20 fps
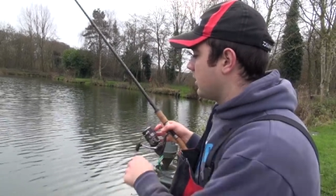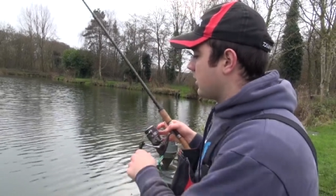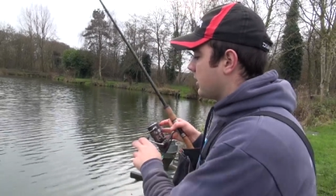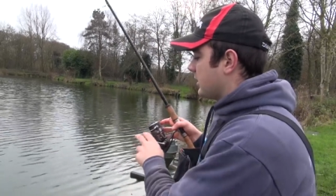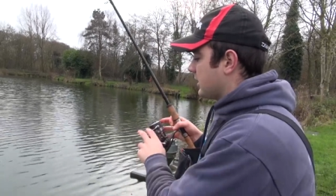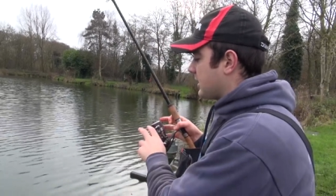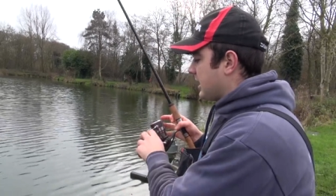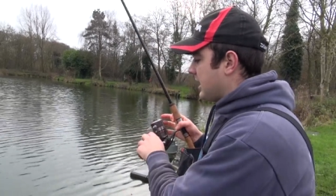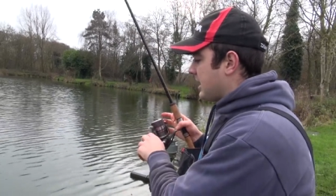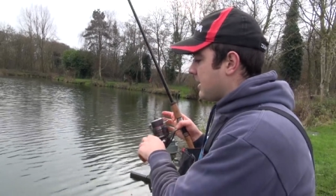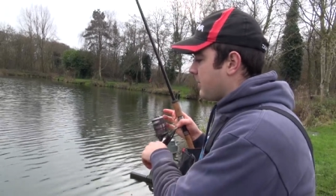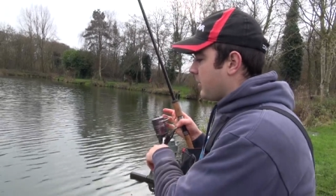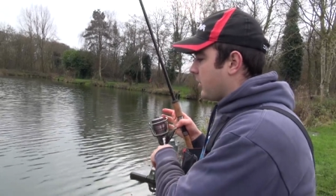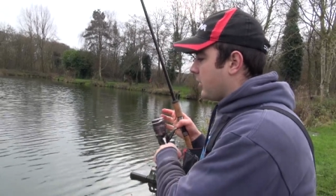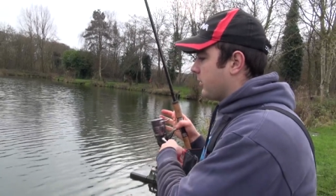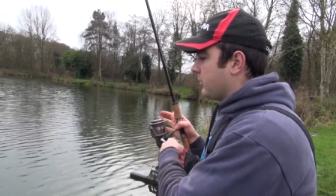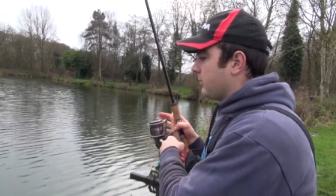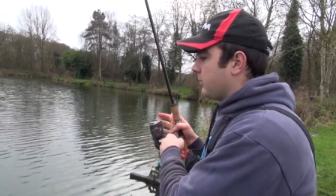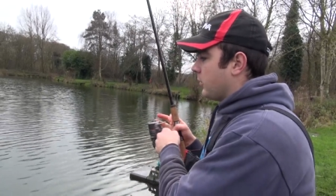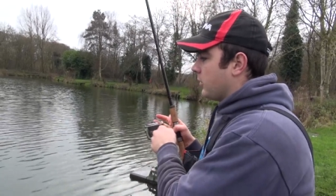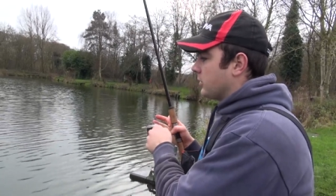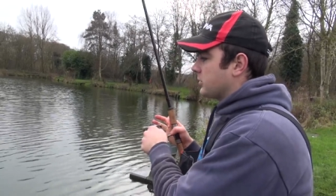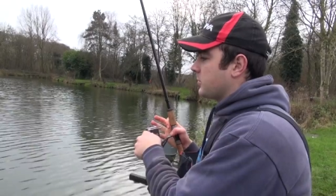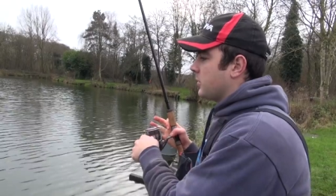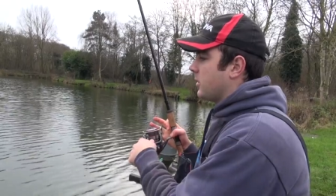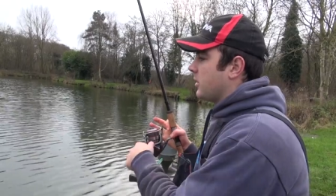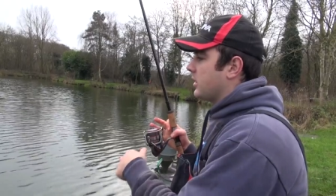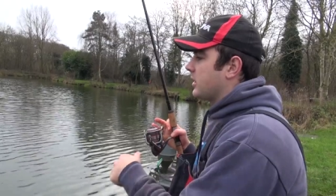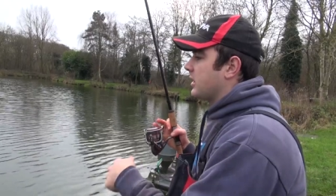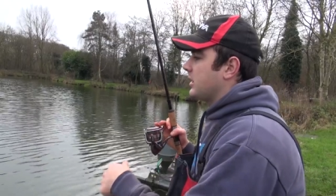I'm going to keep on what's
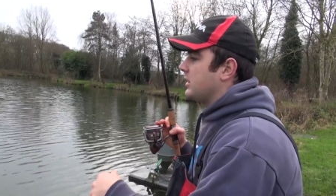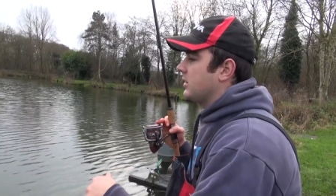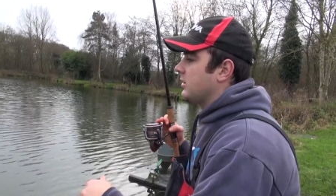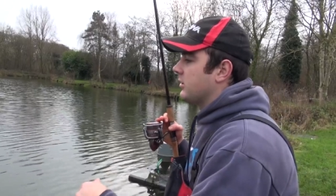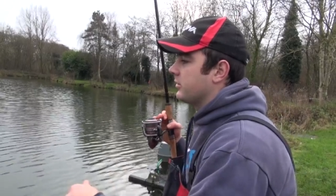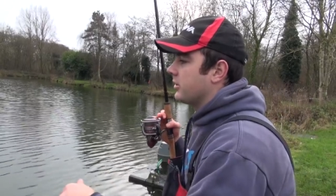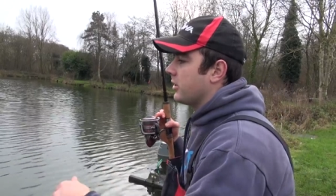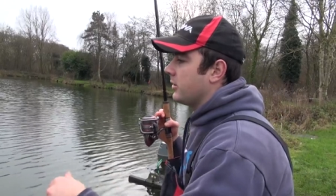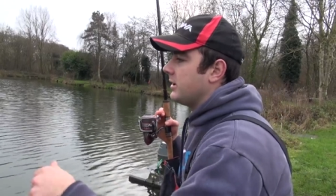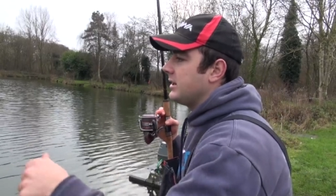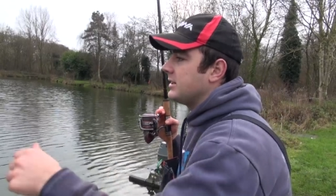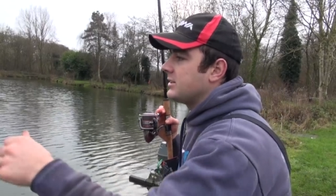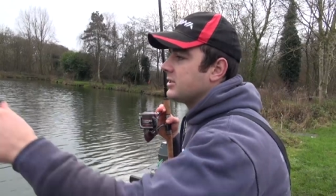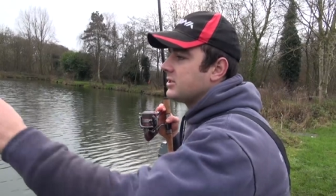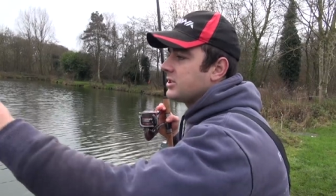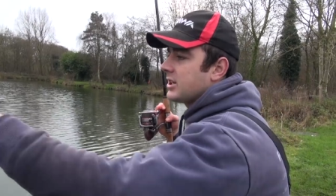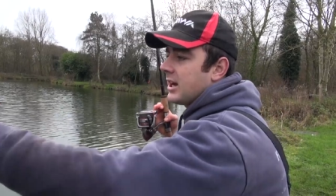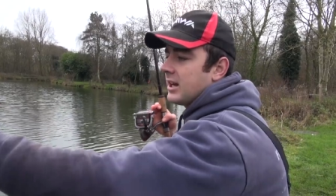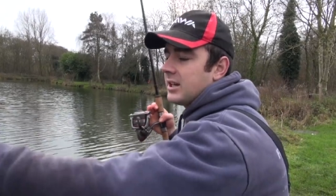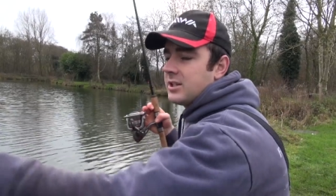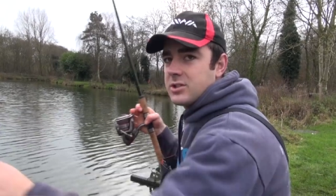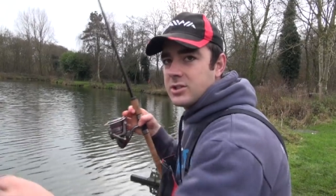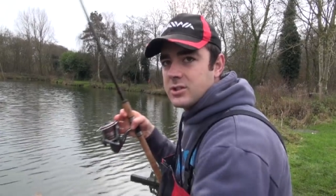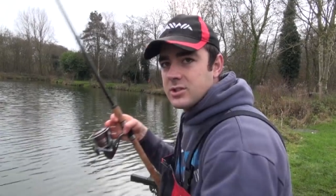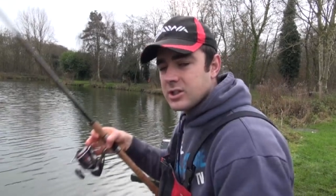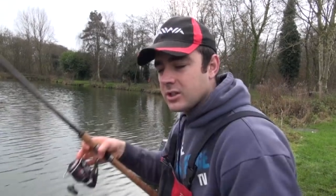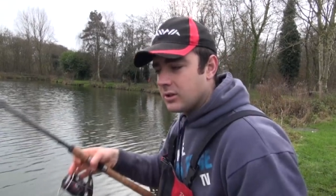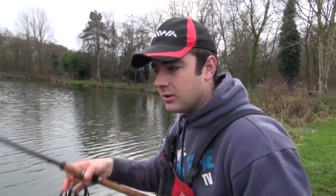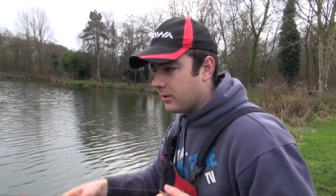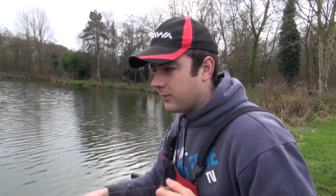working. You've got no need to change
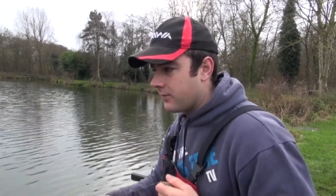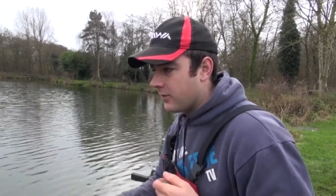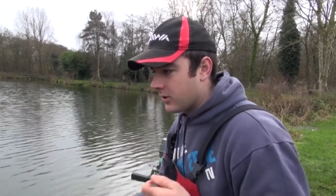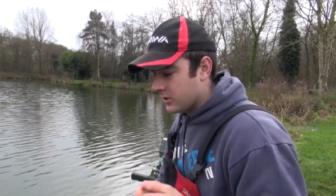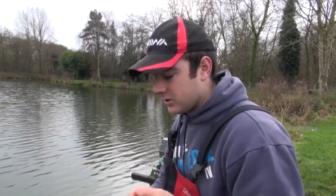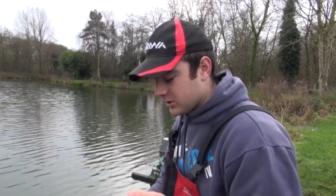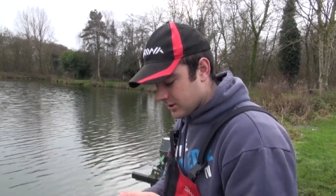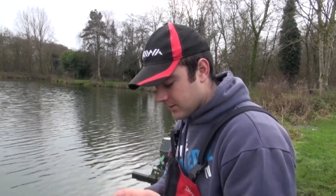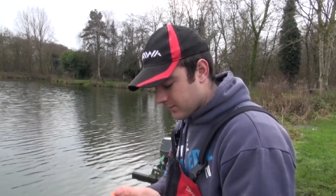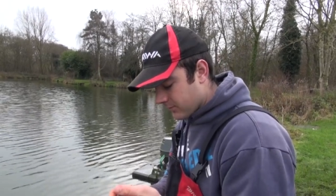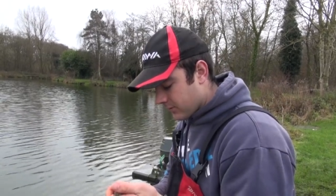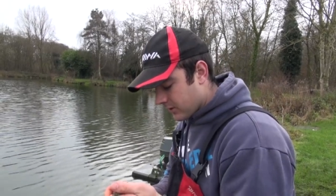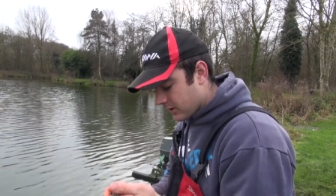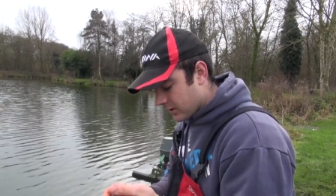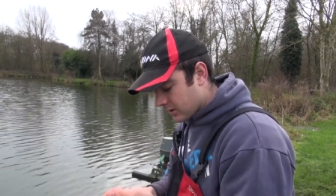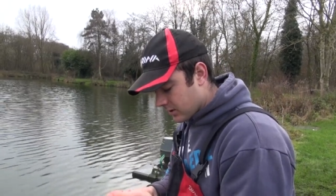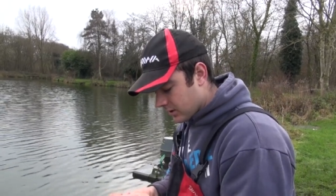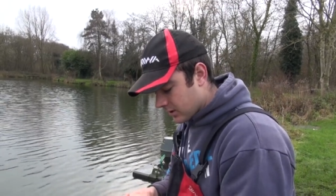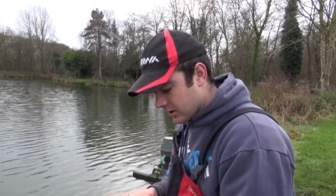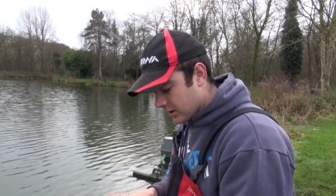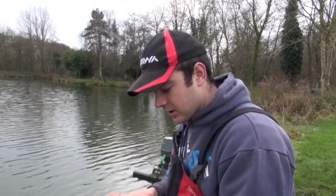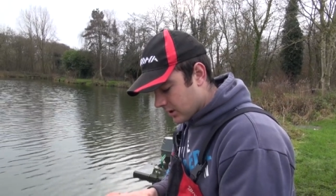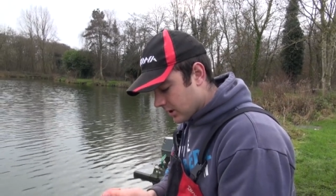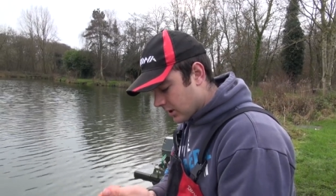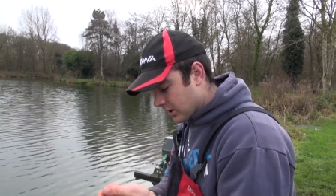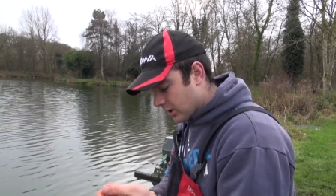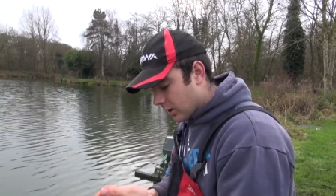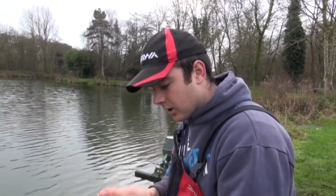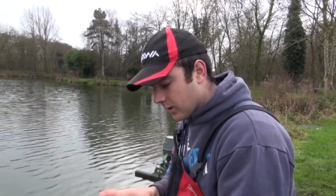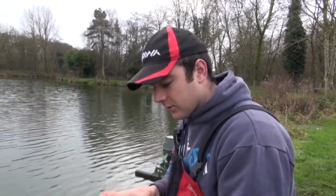until you find something
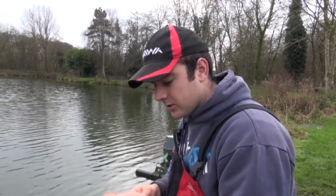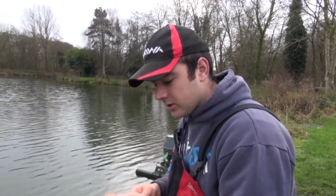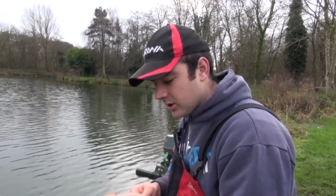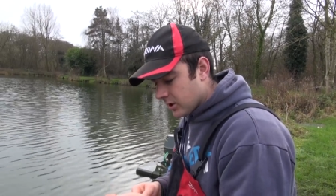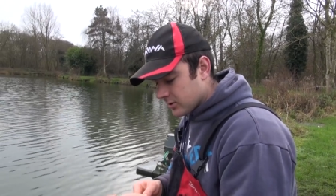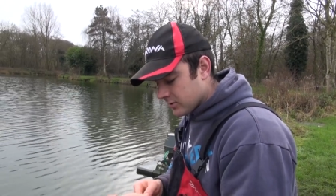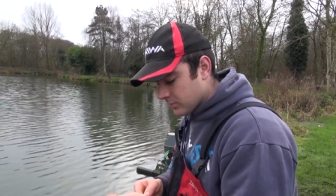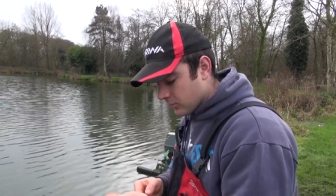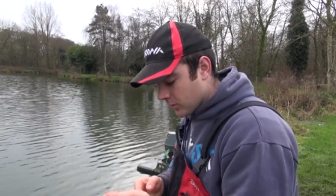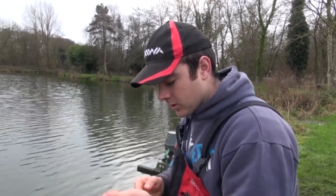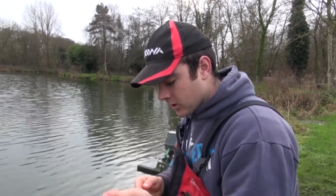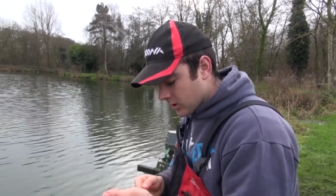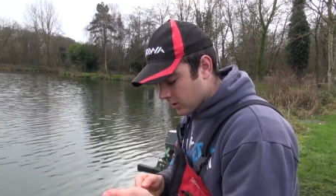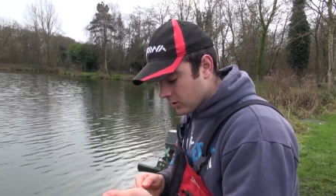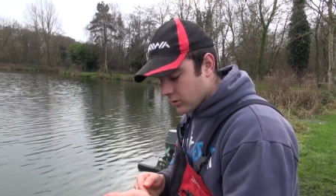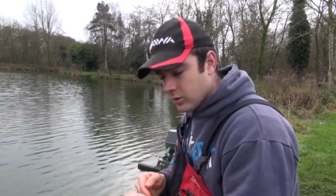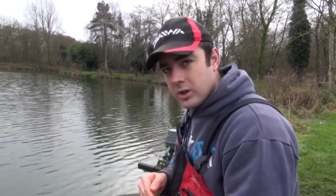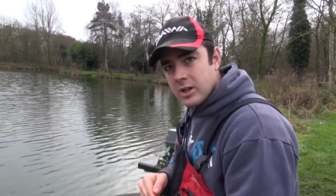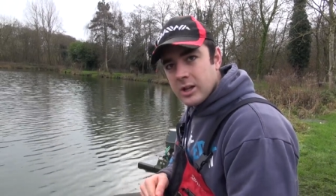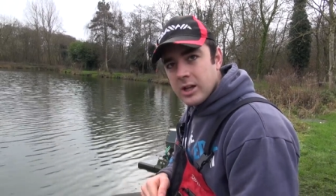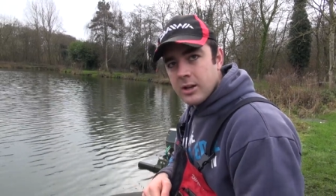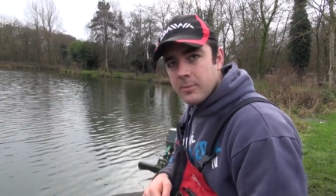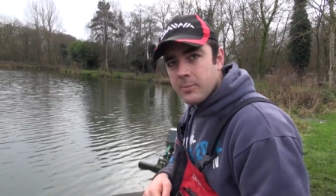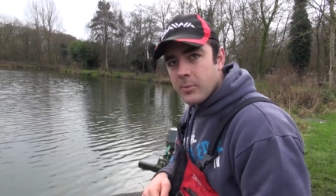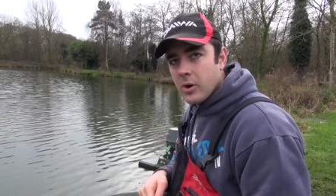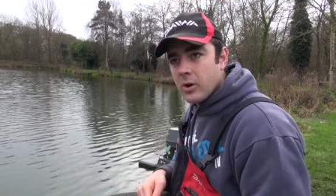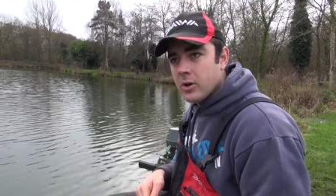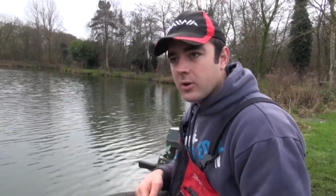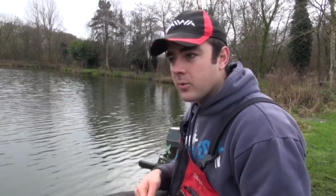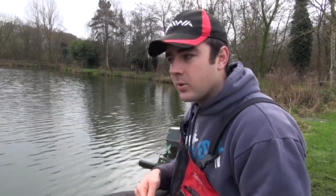either doesn't work or you need a
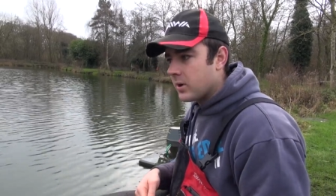bite